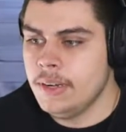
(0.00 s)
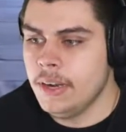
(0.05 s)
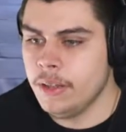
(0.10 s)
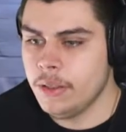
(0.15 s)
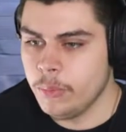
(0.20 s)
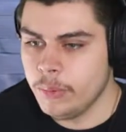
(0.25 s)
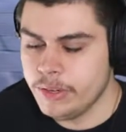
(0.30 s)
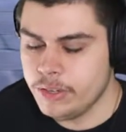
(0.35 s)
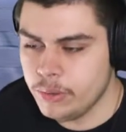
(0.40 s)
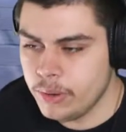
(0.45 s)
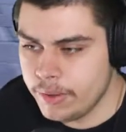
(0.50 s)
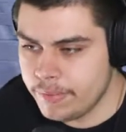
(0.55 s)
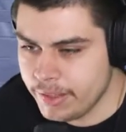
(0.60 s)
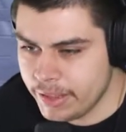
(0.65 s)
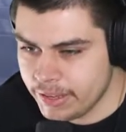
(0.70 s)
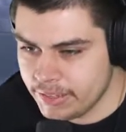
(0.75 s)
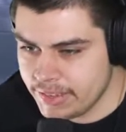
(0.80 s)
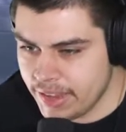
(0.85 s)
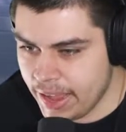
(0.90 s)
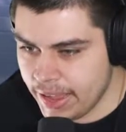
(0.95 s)
Now that we do have
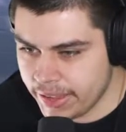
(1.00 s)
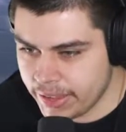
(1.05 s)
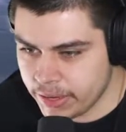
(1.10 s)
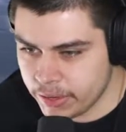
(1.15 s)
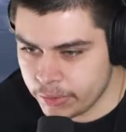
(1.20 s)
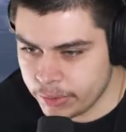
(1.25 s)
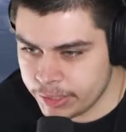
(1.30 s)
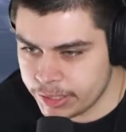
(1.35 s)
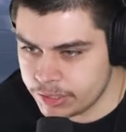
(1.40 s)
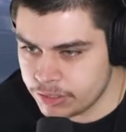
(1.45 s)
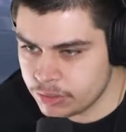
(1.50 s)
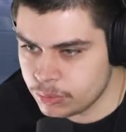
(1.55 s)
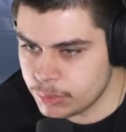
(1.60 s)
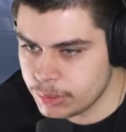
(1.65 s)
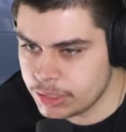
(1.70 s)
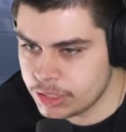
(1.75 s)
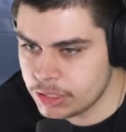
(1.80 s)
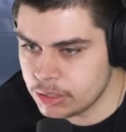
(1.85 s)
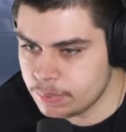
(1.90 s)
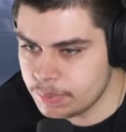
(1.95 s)
that attack increase,
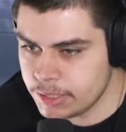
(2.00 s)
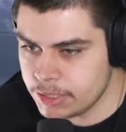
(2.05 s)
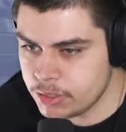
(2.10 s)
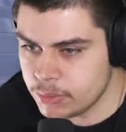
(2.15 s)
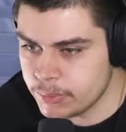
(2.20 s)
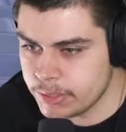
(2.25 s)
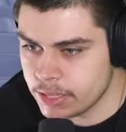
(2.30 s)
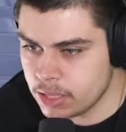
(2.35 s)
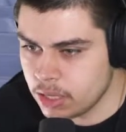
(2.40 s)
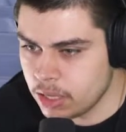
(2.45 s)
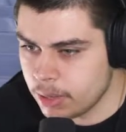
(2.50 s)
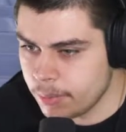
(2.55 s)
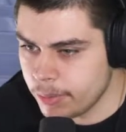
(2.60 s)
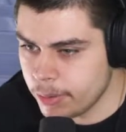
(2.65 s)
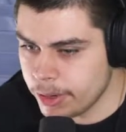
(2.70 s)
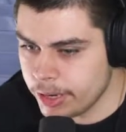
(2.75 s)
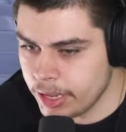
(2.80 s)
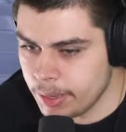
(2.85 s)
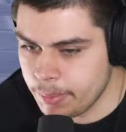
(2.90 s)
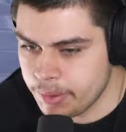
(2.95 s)
we should be doing a lot
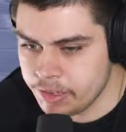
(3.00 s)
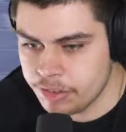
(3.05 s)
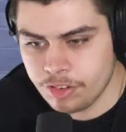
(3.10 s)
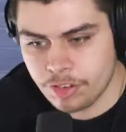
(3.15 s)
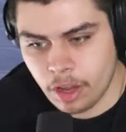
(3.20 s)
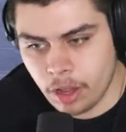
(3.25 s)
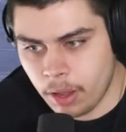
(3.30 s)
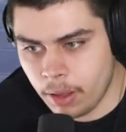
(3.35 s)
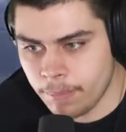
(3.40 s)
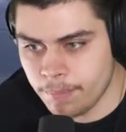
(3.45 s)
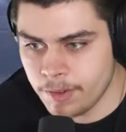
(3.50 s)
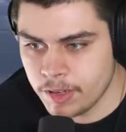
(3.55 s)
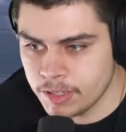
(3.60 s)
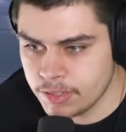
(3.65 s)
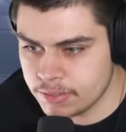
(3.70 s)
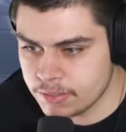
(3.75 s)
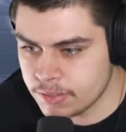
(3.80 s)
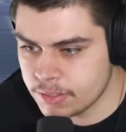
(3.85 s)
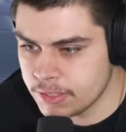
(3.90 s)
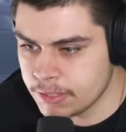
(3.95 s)
more damage,
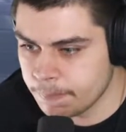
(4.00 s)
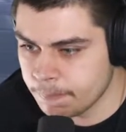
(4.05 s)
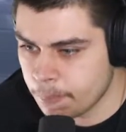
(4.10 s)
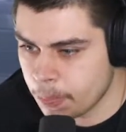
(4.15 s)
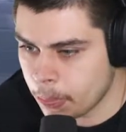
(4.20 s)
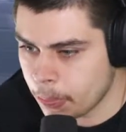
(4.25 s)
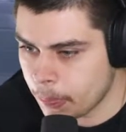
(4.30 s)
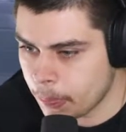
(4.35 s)
obviously.